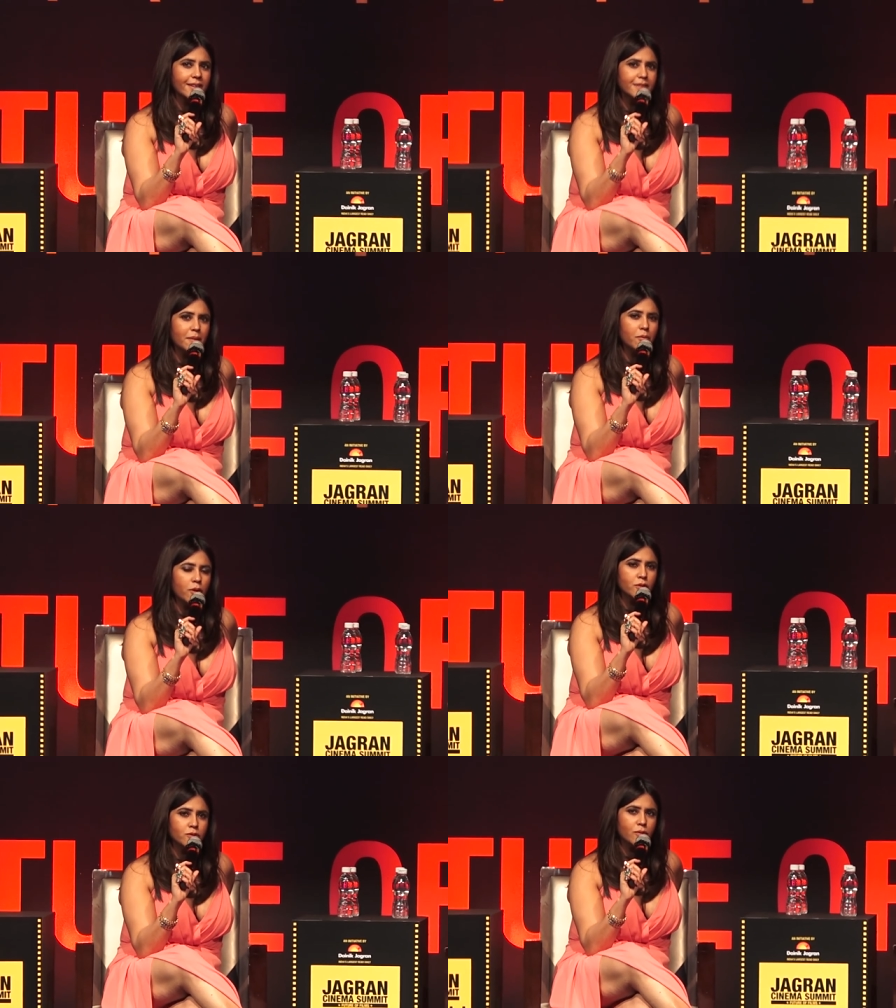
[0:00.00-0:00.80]
some
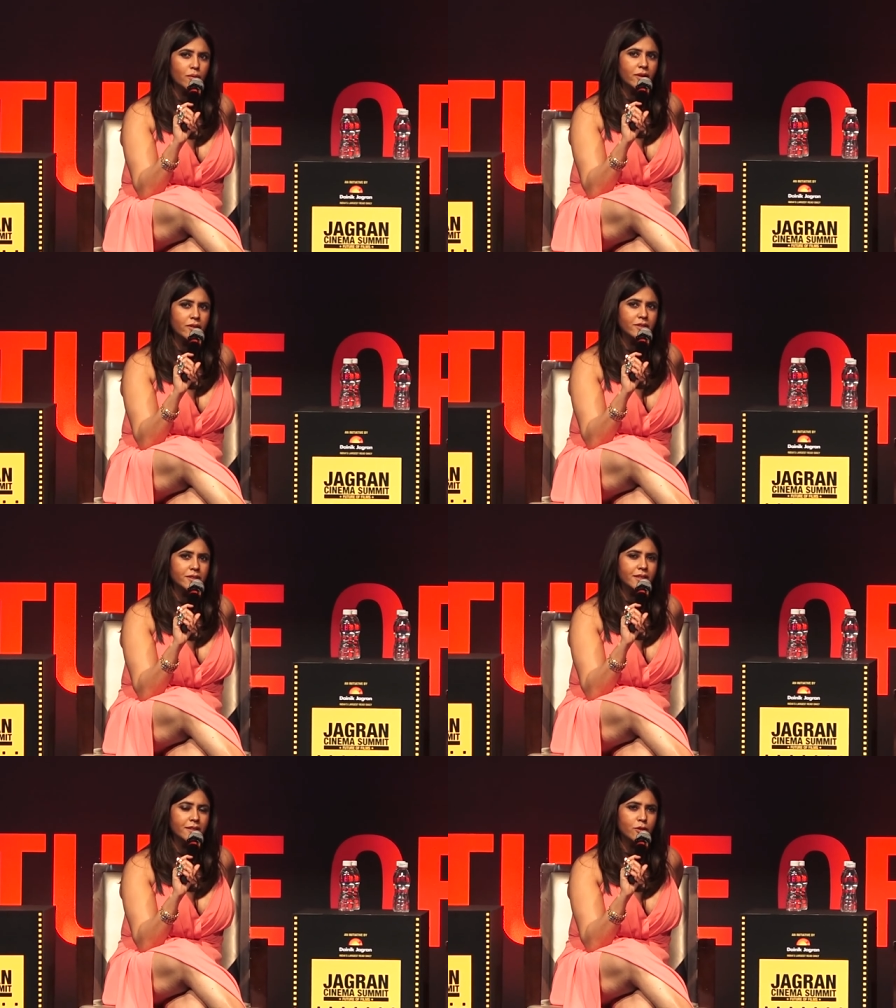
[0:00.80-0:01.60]
not so
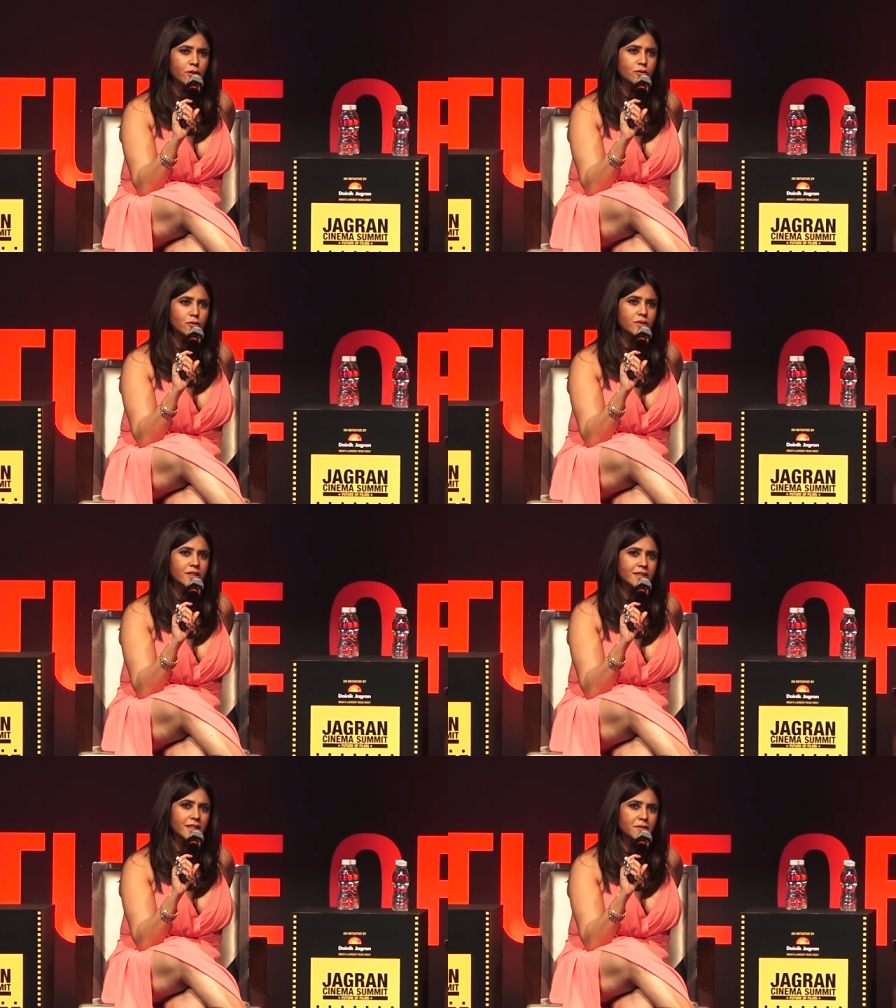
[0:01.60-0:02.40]
interest, not so
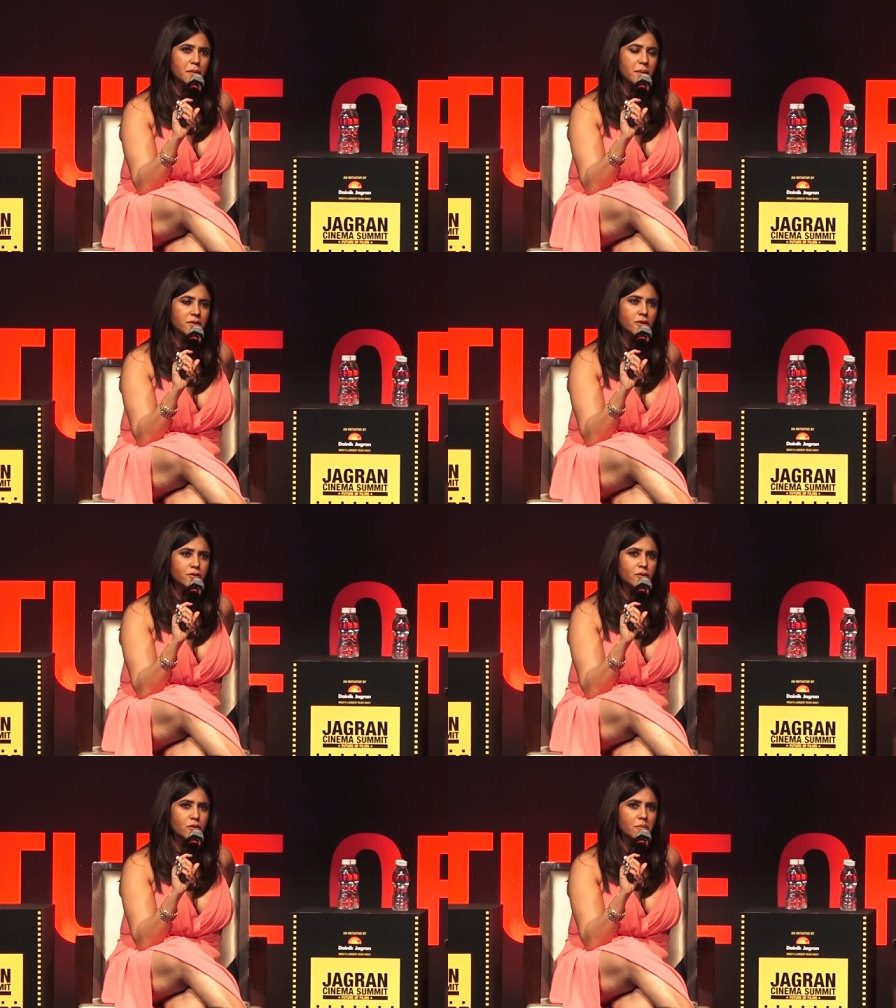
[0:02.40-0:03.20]
successful ones
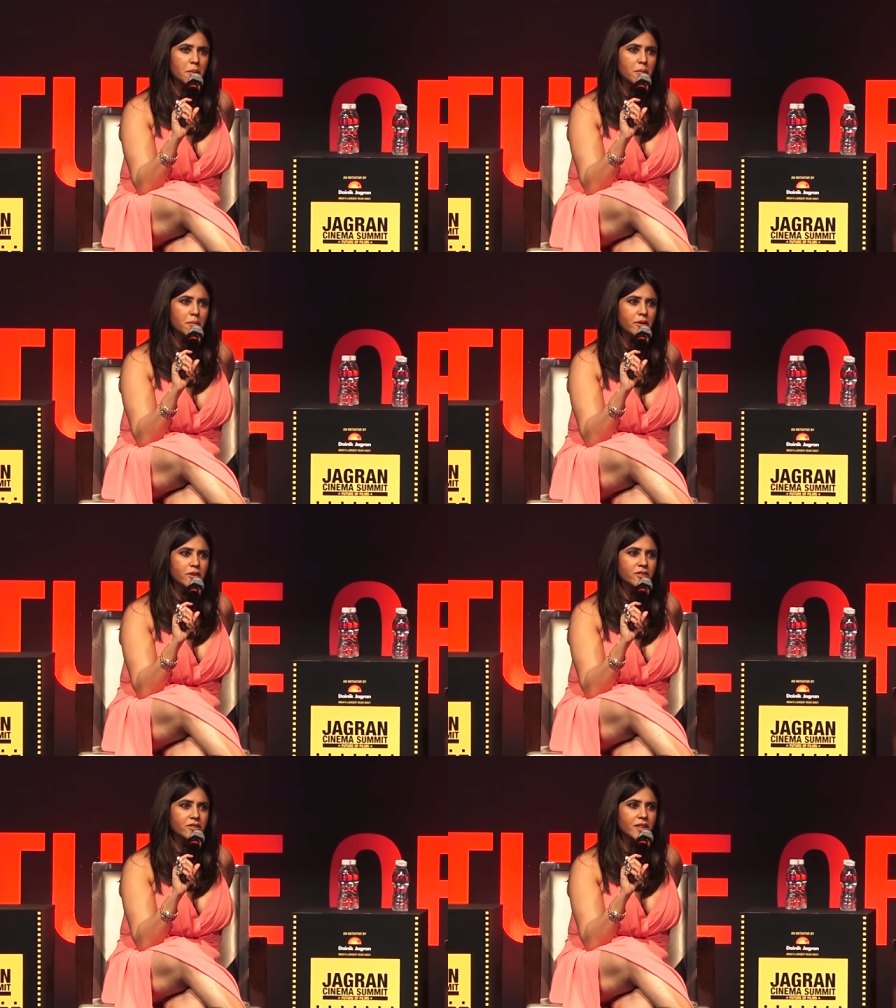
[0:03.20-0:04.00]
also you remember
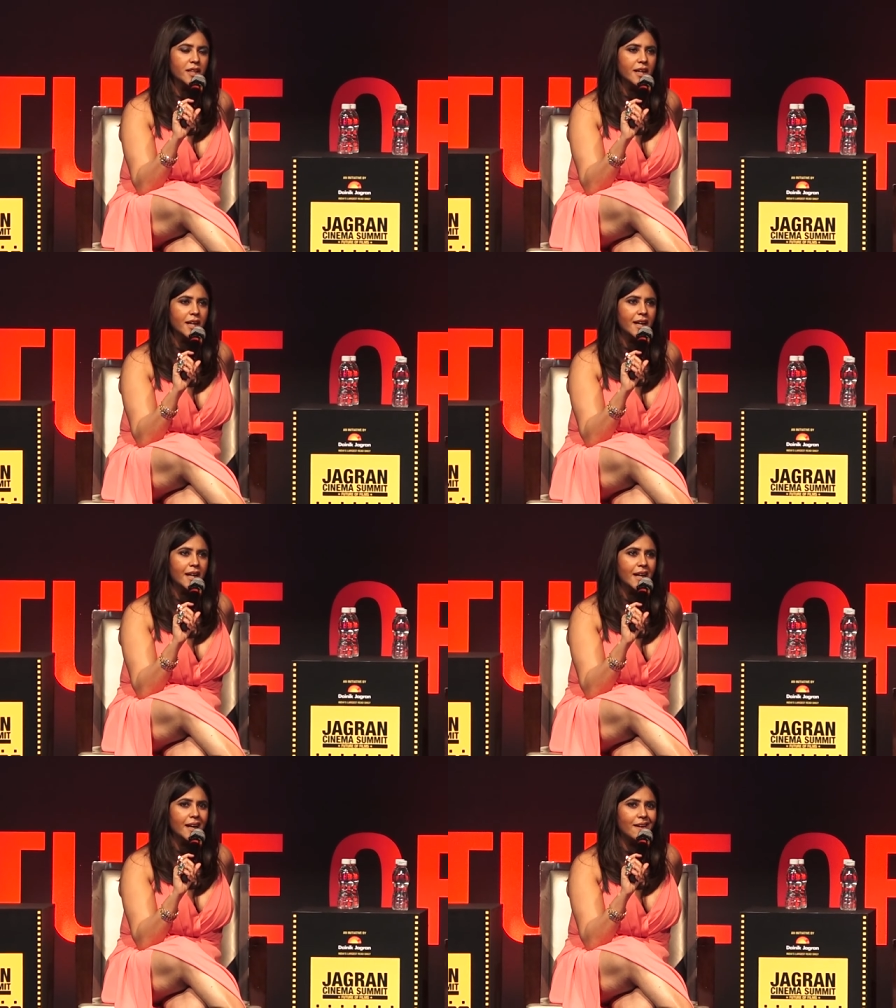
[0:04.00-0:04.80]
because
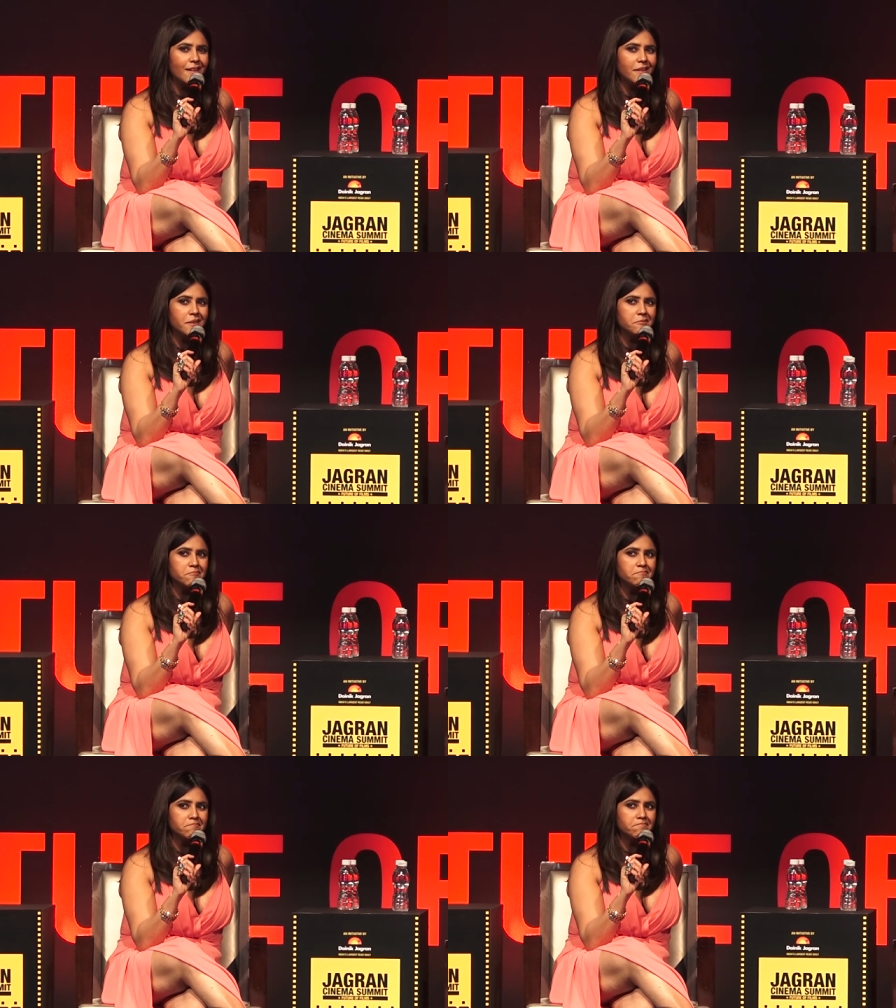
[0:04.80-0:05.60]

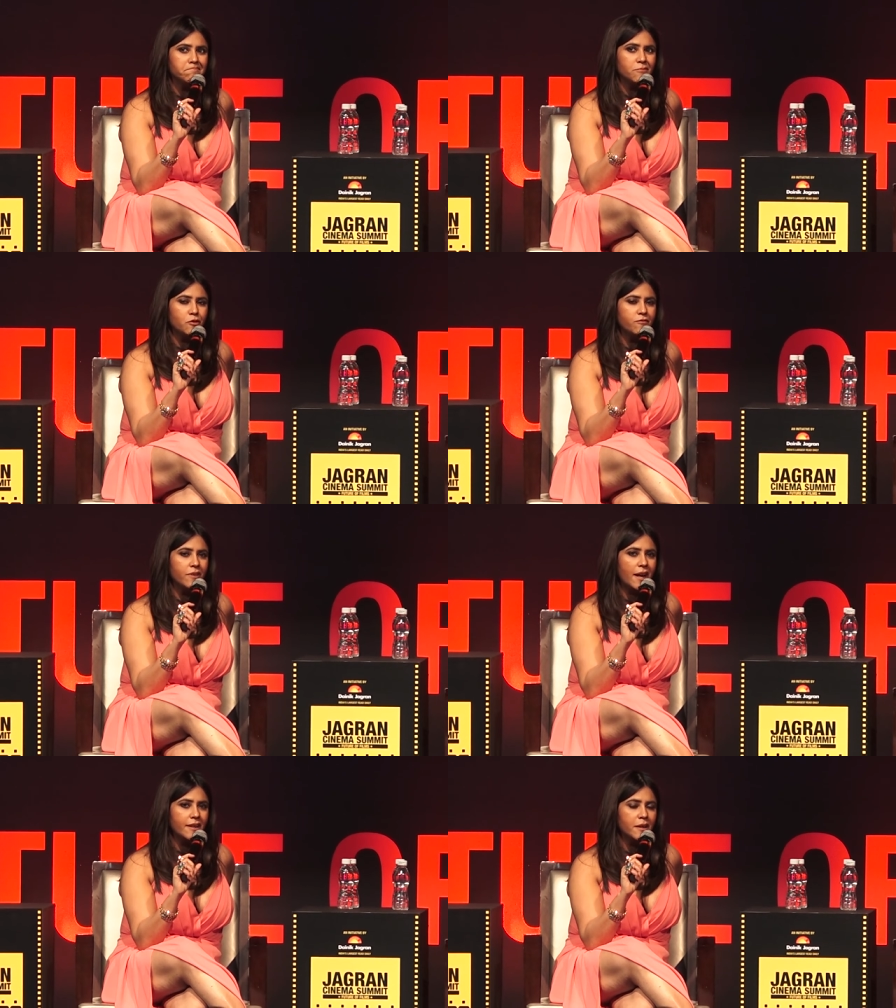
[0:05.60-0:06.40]
um, you've
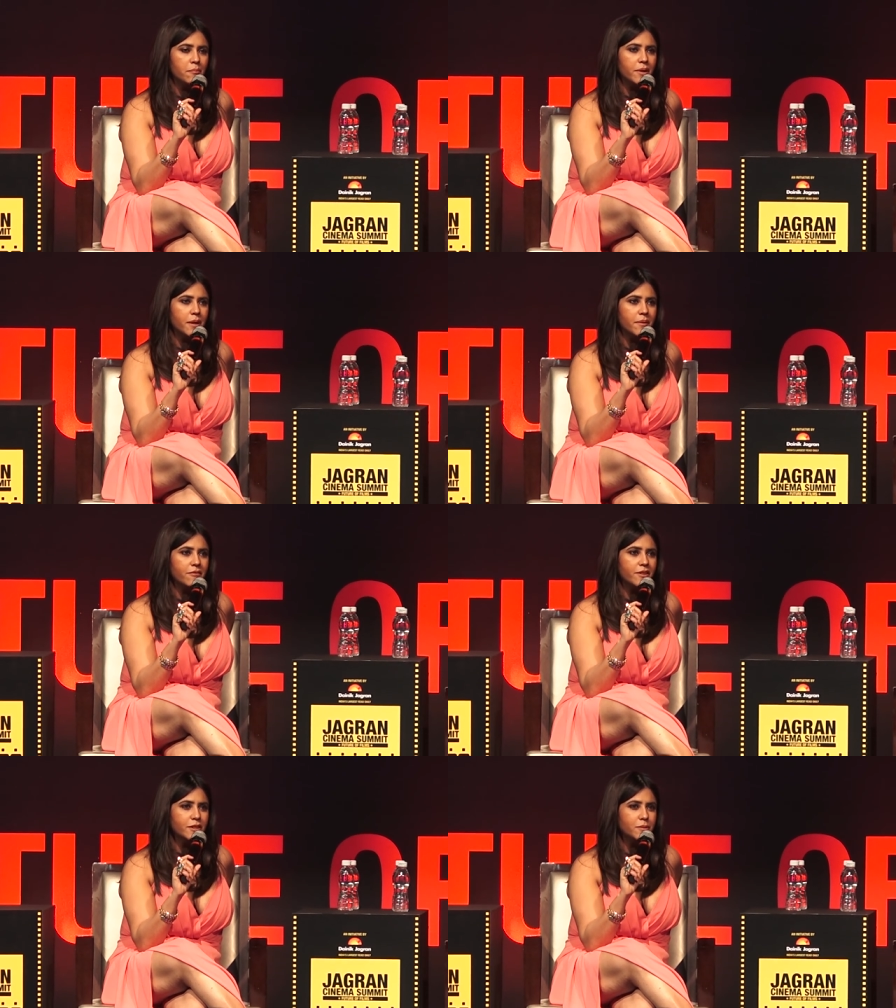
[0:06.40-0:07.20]
landed up becoming
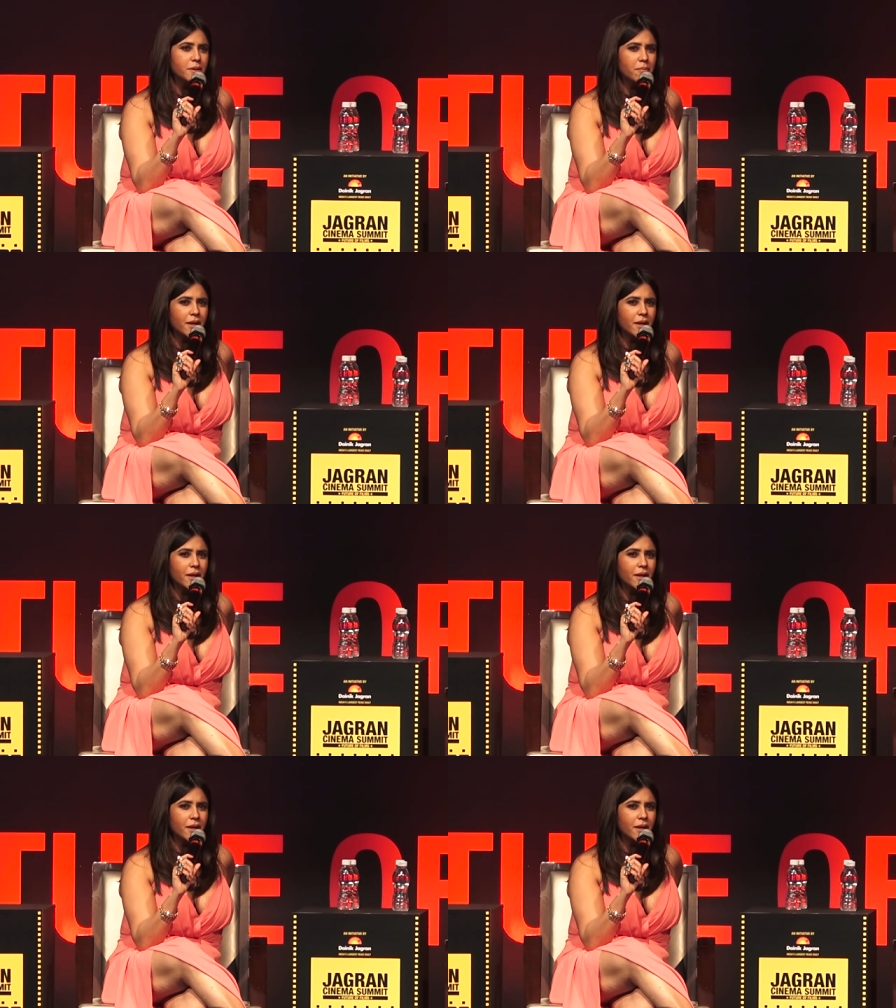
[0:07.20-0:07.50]
friends with them.